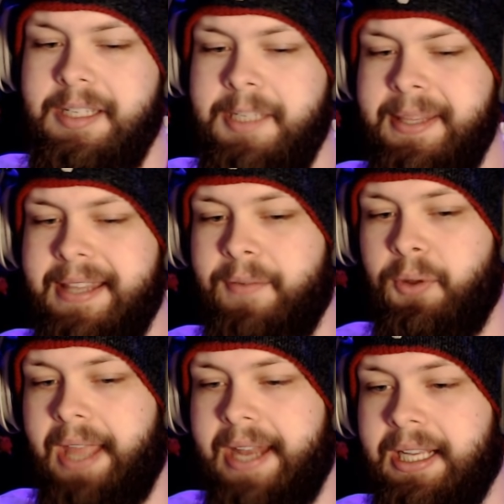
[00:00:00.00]
Seems like they never
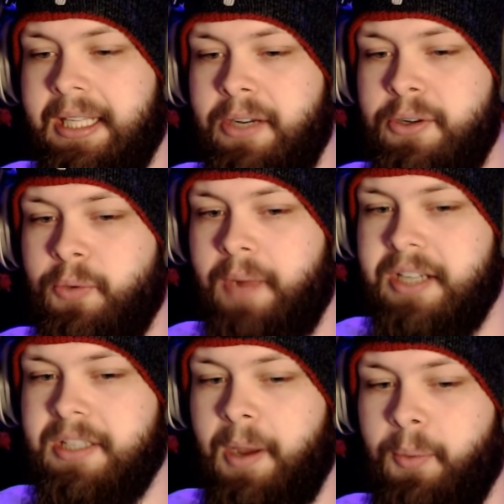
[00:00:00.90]
really had a clear
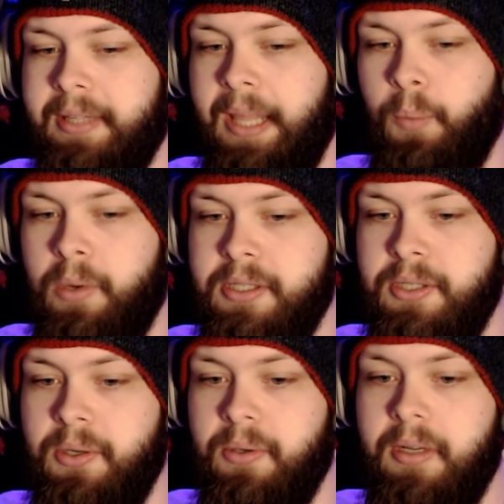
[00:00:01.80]
direction about what they wanted
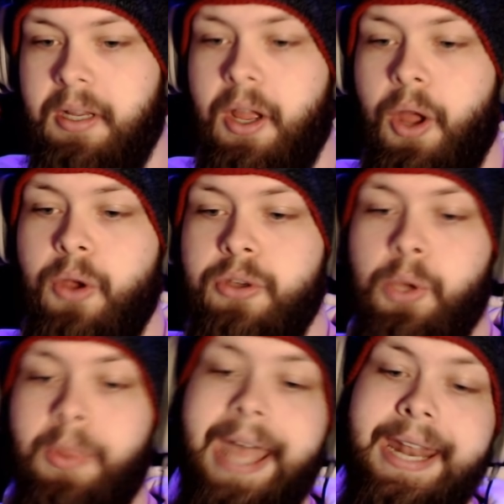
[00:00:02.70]
to do.
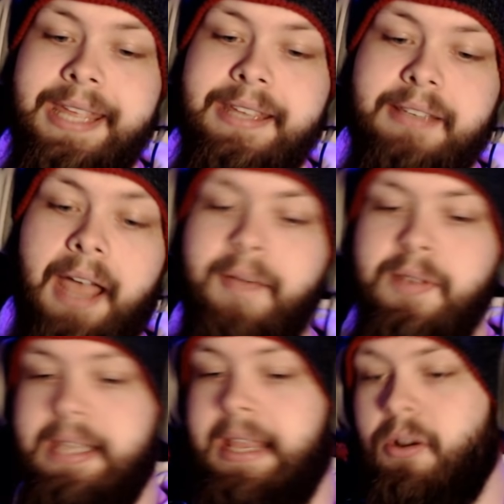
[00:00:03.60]
So that is
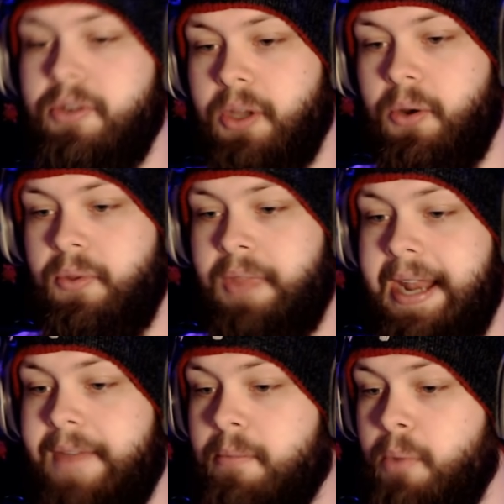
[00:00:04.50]
obviously, and also
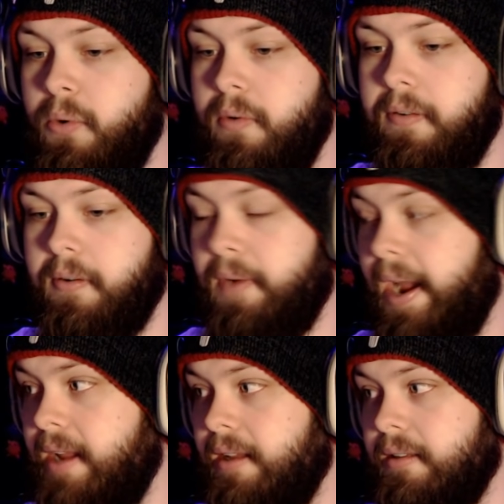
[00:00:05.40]
they never move,
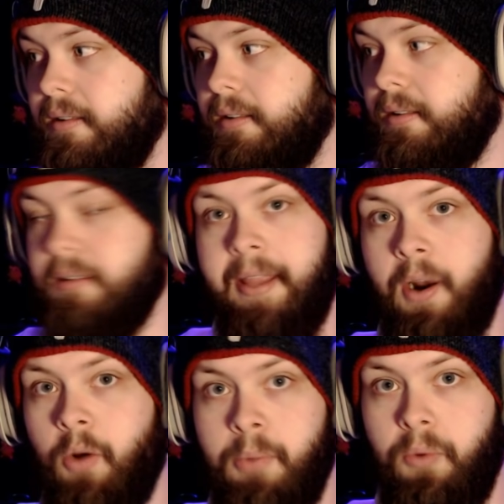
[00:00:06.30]
right?
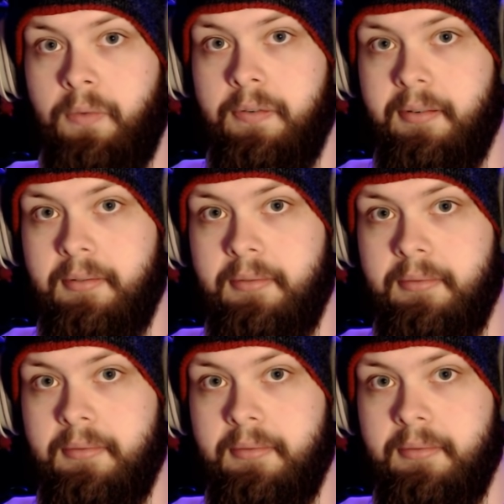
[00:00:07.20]
They don't move.